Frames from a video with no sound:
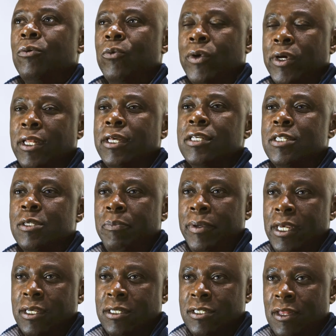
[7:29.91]
really
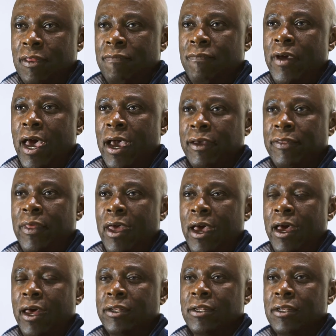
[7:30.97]
speaks to the fact that